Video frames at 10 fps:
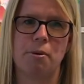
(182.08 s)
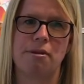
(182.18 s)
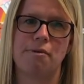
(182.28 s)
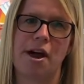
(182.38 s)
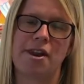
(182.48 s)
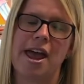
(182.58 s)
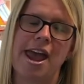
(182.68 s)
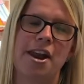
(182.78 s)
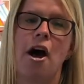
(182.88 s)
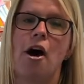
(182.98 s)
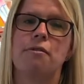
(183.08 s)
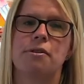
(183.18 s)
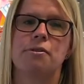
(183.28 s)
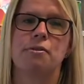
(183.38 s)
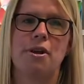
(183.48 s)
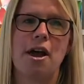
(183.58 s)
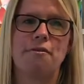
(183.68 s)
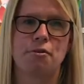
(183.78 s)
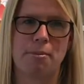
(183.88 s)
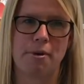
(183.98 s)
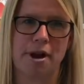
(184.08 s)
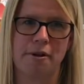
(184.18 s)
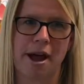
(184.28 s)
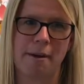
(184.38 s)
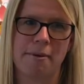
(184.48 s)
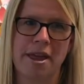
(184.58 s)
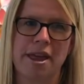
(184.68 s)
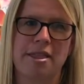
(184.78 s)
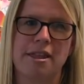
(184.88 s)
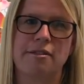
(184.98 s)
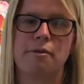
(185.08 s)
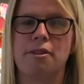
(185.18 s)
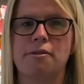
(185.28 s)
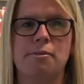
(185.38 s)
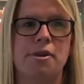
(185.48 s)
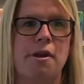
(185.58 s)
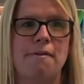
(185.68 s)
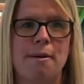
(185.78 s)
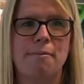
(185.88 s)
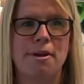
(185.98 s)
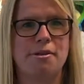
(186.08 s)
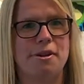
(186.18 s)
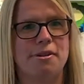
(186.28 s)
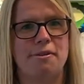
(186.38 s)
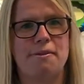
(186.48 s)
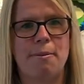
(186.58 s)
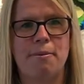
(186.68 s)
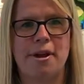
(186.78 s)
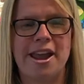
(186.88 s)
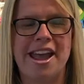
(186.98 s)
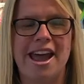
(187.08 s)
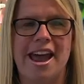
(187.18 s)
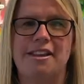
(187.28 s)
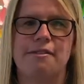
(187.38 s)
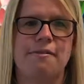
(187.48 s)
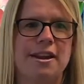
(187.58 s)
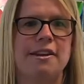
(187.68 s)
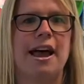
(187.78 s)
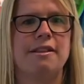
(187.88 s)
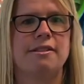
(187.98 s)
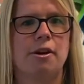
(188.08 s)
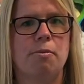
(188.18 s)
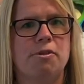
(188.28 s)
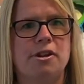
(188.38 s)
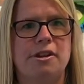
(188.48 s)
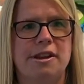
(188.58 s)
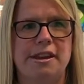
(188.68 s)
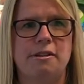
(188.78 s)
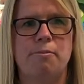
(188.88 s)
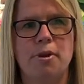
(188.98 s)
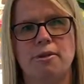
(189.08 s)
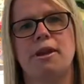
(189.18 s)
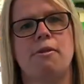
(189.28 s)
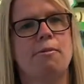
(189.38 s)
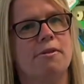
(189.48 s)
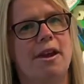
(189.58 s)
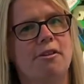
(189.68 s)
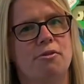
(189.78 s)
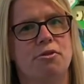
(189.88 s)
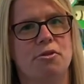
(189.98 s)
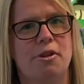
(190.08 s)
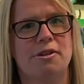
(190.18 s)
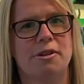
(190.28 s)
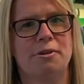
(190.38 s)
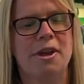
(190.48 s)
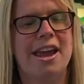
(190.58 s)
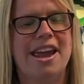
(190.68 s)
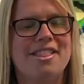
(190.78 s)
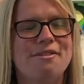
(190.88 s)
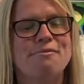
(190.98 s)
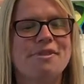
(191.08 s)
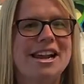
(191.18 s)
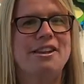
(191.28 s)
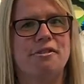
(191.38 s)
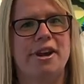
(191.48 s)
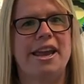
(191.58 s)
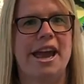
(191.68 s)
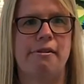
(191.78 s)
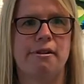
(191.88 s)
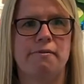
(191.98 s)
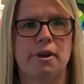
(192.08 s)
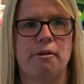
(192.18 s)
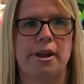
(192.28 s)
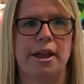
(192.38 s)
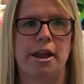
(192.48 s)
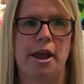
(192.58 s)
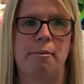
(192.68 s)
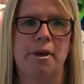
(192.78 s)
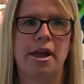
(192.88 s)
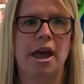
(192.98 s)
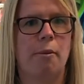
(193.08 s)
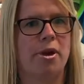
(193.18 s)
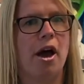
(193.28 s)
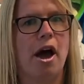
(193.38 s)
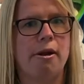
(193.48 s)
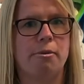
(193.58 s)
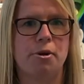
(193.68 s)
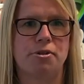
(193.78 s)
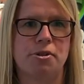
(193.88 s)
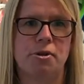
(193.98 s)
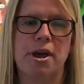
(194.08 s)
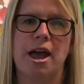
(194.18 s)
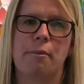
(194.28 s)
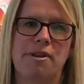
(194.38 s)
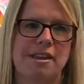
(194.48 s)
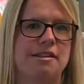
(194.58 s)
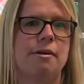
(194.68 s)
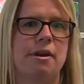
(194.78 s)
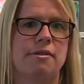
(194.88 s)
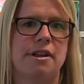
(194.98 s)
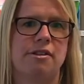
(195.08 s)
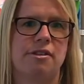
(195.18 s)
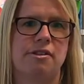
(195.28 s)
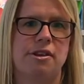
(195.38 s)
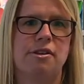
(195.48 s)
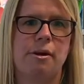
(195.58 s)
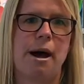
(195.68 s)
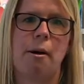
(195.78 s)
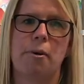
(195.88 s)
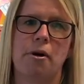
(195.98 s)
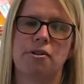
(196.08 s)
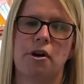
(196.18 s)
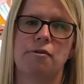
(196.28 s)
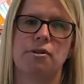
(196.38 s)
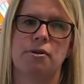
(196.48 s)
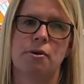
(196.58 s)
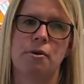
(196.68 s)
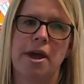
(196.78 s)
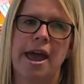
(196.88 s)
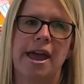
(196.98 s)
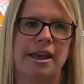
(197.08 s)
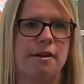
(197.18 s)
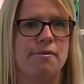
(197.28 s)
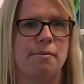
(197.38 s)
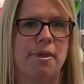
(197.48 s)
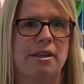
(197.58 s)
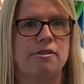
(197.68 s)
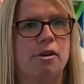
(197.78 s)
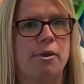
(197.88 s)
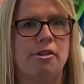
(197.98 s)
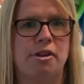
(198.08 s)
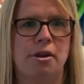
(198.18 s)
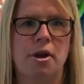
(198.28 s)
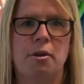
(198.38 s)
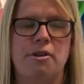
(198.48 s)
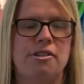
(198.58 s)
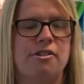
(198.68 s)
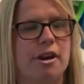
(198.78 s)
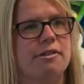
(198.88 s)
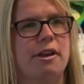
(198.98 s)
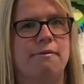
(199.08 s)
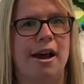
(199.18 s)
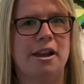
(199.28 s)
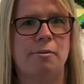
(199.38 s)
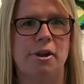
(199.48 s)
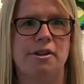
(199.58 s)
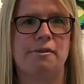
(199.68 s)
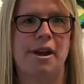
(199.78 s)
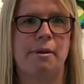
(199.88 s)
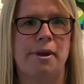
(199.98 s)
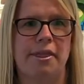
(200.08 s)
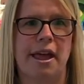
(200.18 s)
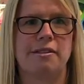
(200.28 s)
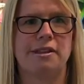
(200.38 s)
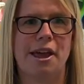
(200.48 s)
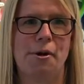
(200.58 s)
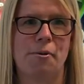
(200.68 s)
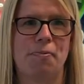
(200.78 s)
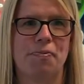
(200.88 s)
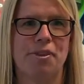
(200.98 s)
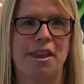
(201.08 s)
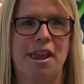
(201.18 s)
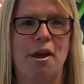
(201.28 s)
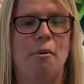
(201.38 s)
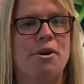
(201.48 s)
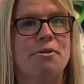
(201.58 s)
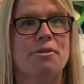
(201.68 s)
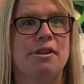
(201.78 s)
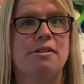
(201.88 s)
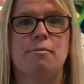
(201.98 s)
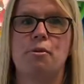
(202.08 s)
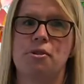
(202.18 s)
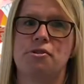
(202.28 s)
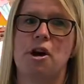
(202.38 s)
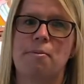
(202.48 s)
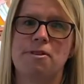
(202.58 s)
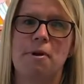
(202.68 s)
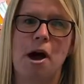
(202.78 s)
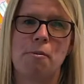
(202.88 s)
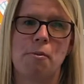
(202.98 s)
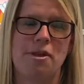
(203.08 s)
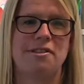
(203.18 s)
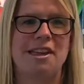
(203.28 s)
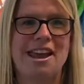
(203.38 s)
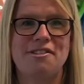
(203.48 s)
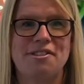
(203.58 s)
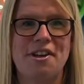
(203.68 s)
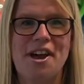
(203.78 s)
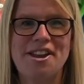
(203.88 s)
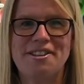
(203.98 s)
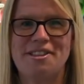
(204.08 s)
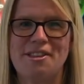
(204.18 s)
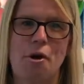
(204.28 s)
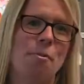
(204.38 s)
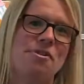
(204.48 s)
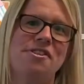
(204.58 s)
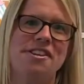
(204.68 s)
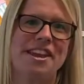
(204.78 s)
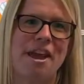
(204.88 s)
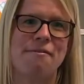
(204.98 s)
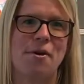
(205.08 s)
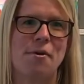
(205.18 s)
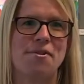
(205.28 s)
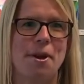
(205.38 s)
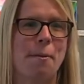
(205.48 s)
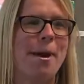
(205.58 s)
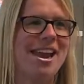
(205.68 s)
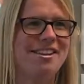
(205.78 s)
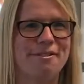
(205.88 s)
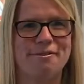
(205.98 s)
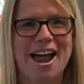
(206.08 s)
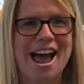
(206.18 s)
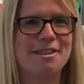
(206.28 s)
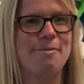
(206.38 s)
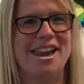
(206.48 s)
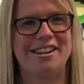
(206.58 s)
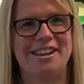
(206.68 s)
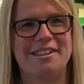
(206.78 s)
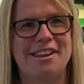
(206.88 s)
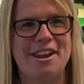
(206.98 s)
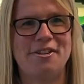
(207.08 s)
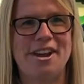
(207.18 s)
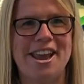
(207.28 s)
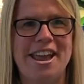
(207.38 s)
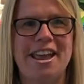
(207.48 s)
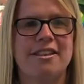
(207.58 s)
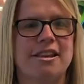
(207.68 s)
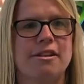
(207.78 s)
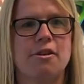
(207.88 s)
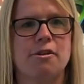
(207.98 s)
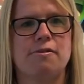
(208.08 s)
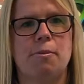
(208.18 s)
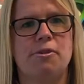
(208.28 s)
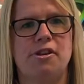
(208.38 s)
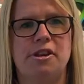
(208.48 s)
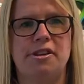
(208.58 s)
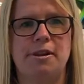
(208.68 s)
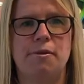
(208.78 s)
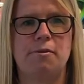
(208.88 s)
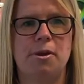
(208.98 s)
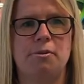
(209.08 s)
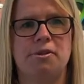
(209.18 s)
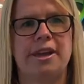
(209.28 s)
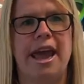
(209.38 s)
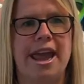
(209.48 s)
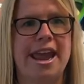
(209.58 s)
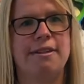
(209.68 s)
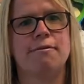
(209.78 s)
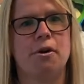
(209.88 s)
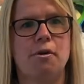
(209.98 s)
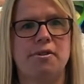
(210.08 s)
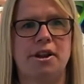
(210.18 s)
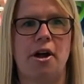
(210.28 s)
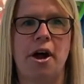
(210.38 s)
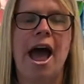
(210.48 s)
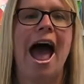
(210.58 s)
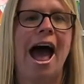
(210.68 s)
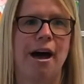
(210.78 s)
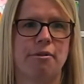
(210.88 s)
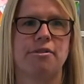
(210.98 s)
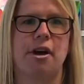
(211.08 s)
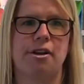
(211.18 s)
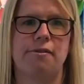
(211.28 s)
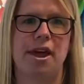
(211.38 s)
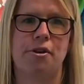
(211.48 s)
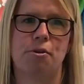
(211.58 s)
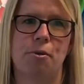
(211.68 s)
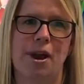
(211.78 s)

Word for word: we run an after-school life drawing programme. This runs from the November through to the February. There's a fantastic opportunity to boost their observational drawing skills in this really tricky area of the curriculum. And we hire a model and we set up those sessions in two-hour blocks after school and give them that tuition, which is just so valuable in developing that skill. We also support the drama department with stage design, so there's opportunity to get involved in painting flats, painting scenery, so there's lots of opportunity for pupils to get involved in art outside of their normal